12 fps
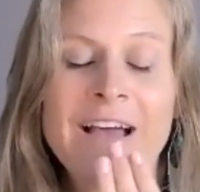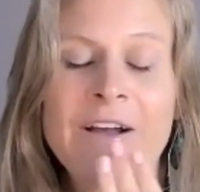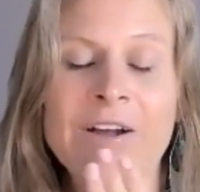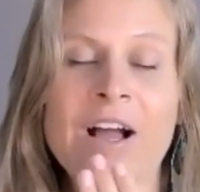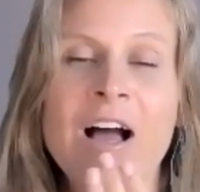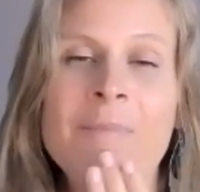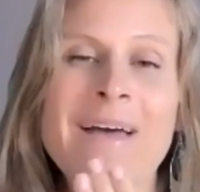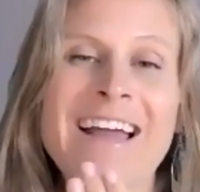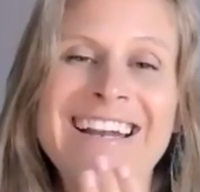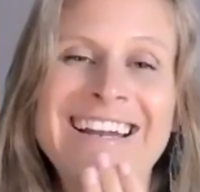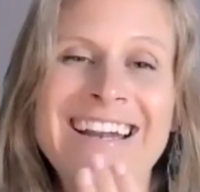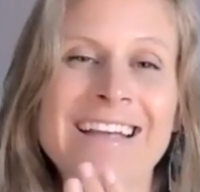are
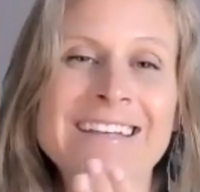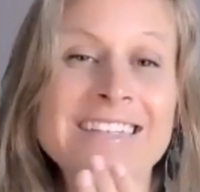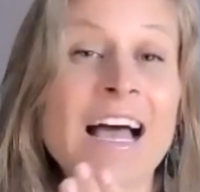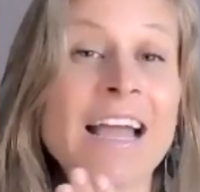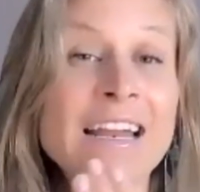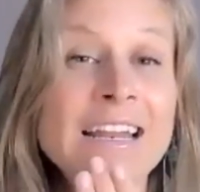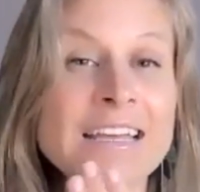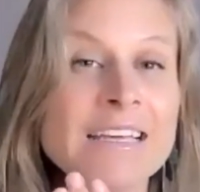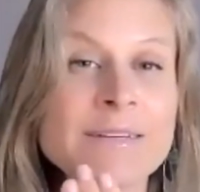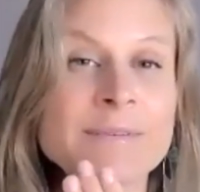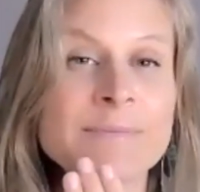combating anxiety,